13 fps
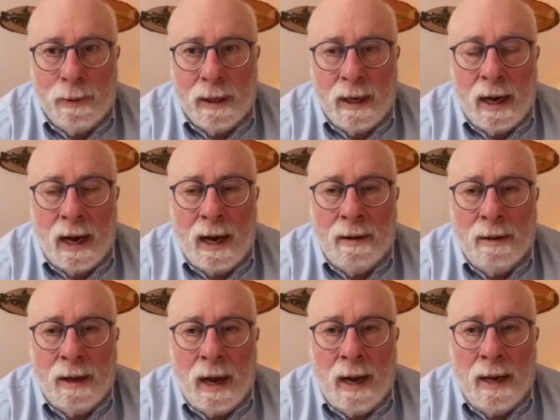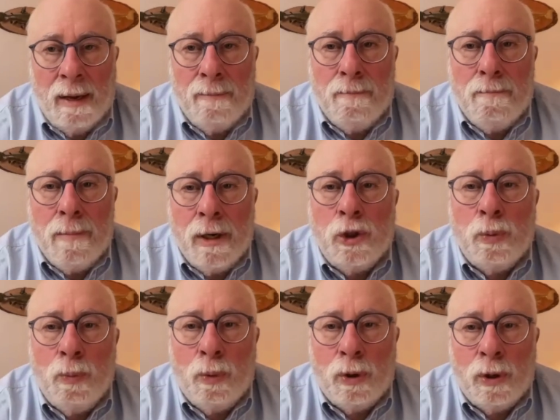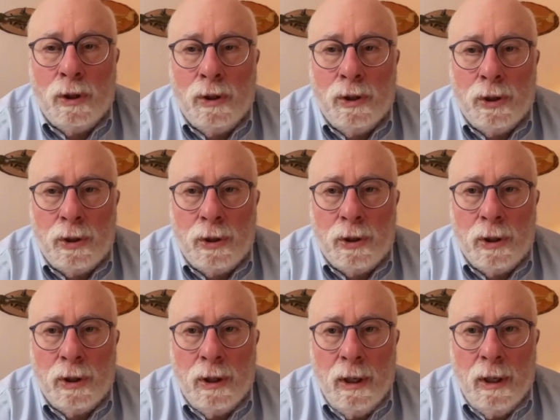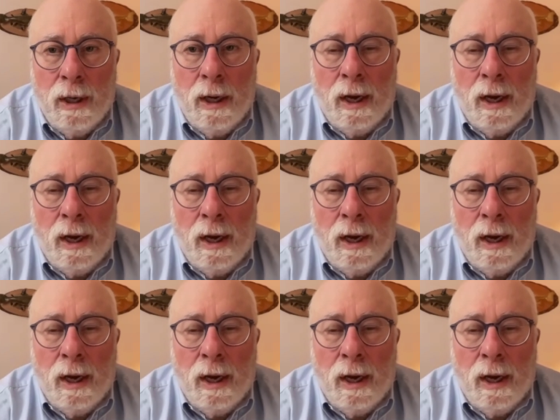But I am much more concerned